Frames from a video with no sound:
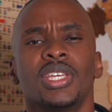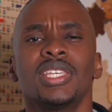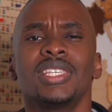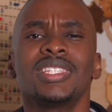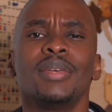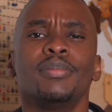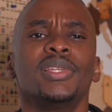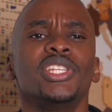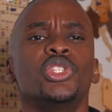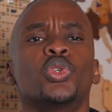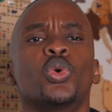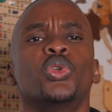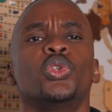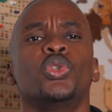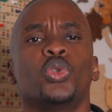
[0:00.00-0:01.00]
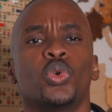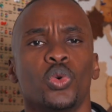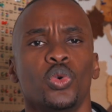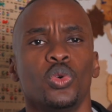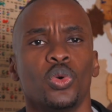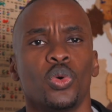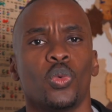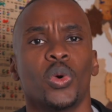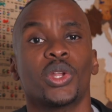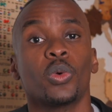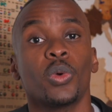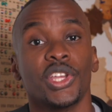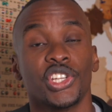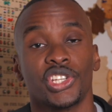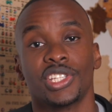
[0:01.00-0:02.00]
simply don't know what
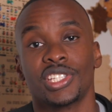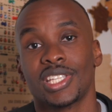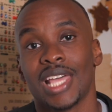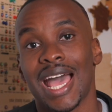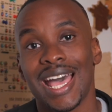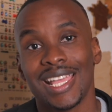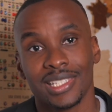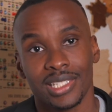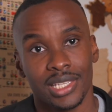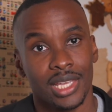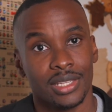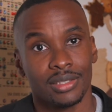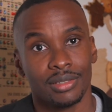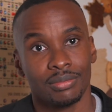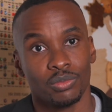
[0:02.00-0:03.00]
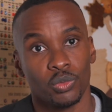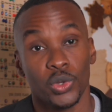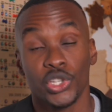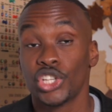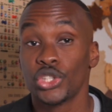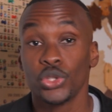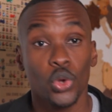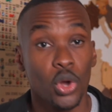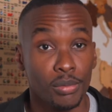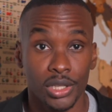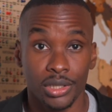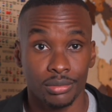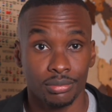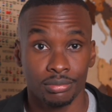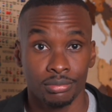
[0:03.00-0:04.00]
questions to ask yet, which is
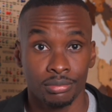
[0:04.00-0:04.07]
normal.